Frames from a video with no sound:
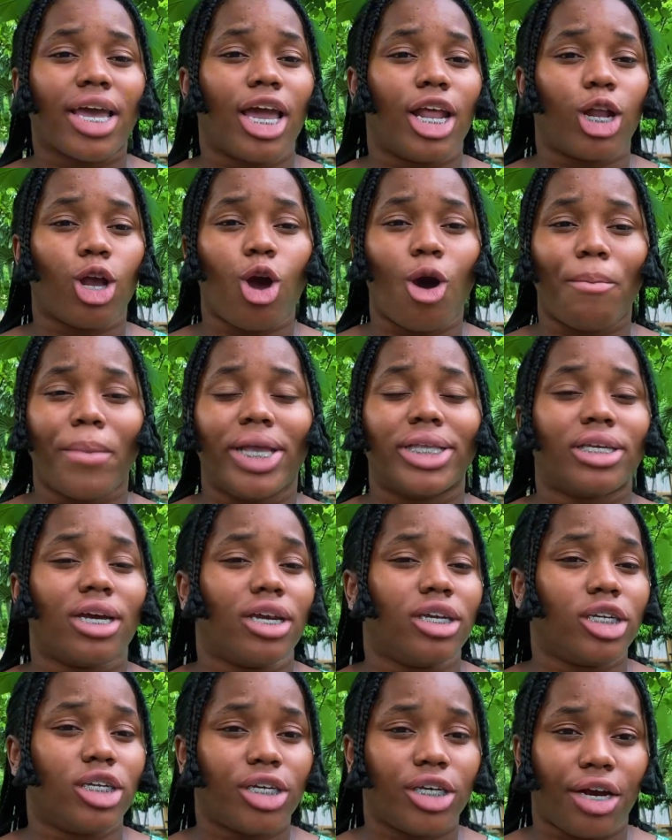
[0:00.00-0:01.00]
and comment
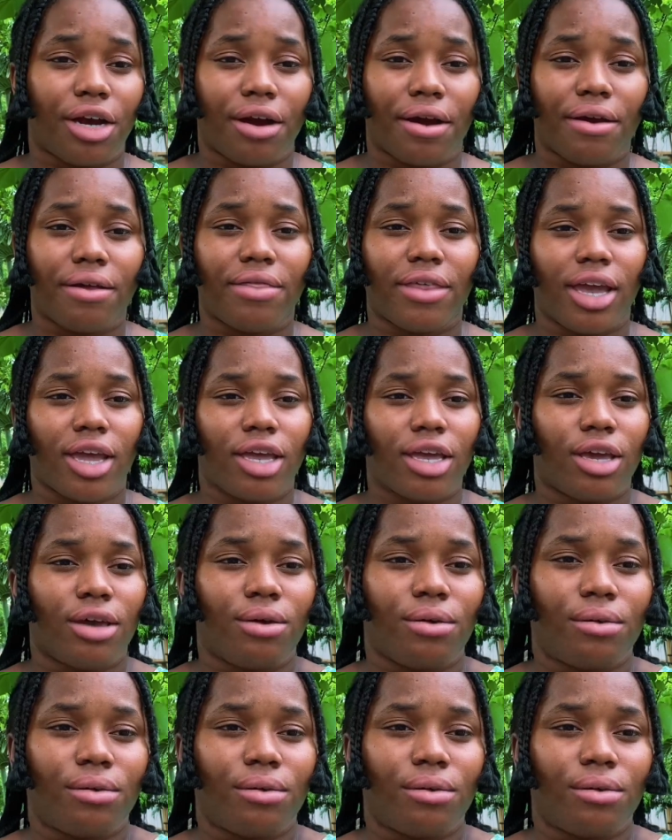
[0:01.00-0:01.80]
and share. Thank you.